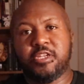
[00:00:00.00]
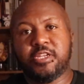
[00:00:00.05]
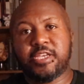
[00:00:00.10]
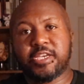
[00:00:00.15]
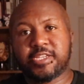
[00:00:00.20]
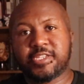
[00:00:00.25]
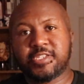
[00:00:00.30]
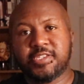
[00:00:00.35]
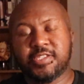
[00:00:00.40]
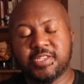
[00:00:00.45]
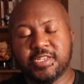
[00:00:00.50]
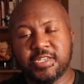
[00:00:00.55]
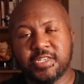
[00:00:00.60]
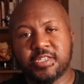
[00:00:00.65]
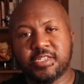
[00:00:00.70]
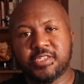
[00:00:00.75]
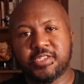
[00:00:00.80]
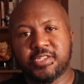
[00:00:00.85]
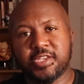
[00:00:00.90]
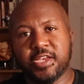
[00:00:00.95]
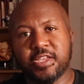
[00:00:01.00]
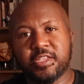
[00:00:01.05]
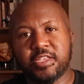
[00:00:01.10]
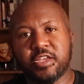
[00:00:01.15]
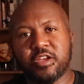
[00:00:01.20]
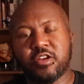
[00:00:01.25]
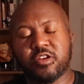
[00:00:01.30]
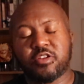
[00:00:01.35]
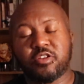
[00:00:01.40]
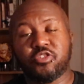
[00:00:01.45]
next thing side
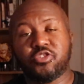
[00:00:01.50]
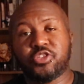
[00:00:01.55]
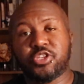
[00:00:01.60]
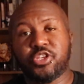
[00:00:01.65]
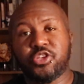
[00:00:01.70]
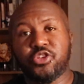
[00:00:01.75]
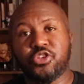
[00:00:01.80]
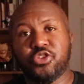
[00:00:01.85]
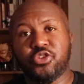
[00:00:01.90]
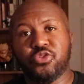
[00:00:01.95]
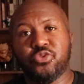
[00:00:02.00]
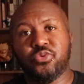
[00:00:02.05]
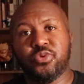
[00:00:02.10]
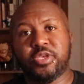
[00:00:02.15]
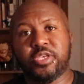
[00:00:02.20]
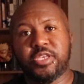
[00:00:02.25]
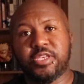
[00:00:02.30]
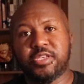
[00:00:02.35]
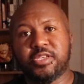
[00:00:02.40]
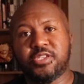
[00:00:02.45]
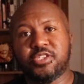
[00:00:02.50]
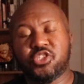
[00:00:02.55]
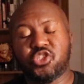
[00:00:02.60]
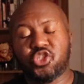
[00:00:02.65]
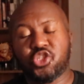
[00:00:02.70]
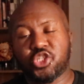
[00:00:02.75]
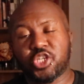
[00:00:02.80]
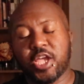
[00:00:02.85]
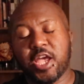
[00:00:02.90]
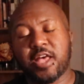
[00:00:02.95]
characters can do is
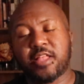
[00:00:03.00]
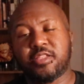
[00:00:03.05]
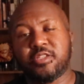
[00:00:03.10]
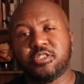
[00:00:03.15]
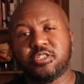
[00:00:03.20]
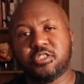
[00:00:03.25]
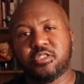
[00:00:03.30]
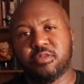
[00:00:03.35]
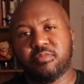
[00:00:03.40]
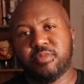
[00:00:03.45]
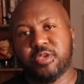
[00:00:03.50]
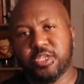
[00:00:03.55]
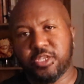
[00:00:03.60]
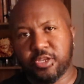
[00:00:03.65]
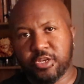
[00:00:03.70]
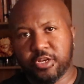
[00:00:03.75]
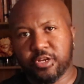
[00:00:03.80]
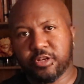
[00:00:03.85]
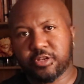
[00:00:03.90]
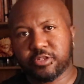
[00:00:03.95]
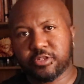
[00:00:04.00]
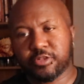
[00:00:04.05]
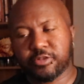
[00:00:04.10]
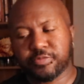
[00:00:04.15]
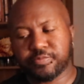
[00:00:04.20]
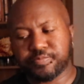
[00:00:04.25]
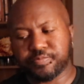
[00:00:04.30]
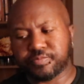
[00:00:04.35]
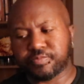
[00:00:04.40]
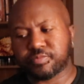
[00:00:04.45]
challenge the main character.
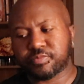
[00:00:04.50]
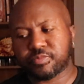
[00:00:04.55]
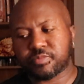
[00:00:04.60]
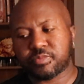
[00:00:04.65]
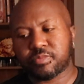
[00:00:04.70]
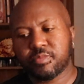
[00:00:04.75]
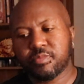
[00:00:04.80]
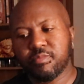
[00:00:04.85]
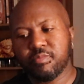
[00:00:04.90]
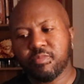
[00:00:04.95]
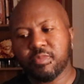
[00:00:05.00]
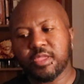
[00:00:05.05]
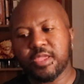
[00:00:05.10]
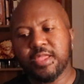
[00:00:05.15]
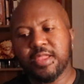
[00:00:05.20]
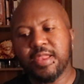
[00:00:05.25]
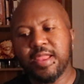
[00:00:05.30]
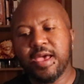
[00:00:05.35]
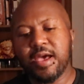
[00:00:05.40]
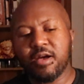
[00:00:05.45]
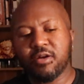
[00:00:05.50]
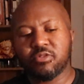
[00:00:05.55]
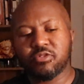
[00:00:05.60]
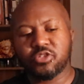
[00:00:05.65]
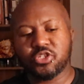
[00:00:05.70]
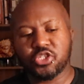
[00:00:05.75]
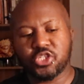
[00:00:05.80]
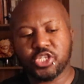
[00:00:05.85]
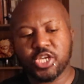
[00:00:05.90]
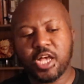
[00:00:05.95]
Now,
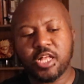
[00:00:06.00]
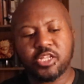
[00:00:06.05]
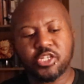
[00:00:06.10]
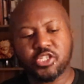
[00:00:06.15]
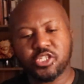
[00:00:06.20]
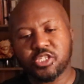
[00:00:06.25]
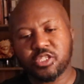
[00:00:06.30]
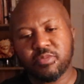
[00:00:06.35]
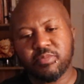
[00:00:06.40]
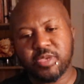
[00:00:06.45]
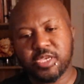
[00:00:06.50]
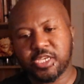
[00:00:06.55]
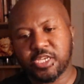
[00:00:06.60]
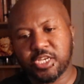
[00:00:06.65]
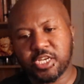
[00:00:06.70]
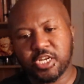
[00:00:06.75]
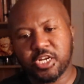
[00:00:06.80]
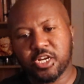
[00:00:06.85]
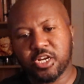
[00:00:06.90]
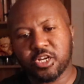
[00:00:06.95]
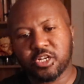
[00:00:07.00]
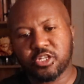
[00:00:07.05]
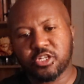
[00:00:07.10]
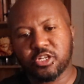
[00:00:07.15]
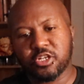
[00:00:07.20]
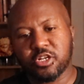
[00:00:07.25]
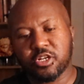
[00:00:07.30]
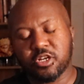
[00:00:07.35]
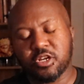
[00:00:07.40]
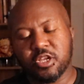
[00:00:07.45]
challenging the main
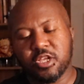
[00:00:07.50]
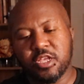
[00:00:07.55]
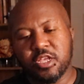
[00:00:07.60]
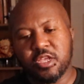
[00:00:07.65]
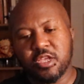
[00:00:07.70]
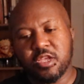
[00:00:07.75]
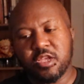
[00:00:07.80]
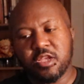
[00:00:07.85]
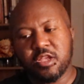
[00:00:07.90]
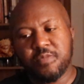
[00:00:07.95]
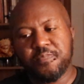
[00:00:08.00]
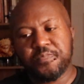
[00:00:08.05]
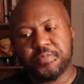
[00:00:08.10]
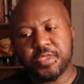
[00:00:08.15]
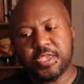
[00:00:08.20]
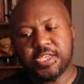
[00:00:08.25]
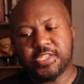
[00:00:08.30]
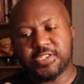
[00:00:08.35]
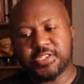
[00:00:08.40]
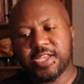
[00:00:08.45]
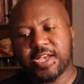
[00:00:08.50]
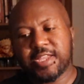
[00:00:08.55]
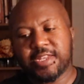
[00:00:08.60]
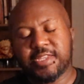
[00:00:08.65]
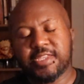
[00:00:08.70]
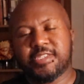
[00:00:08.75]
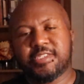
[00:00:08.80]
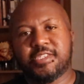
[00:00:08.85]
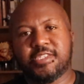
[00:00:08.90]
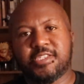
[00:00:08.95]
character is not
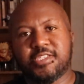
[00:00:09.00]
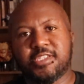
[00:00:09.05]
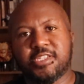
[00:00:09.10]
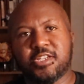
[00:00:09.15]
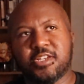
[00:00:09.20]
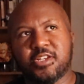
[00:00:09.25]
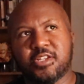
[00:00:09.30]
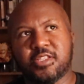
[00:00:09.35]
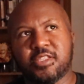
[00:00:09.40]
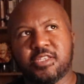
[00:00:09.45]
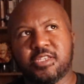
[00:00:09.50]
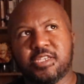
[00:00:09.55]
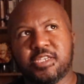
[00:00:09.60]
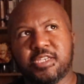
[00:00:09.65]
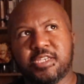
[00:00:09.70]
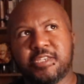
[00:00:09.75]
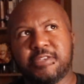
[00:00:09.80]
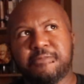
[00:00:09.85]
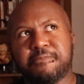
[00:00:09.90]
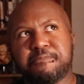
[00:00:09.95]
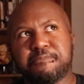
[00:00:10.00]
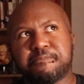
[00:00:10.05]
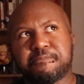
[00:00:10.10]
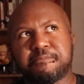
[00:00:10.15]
necessarily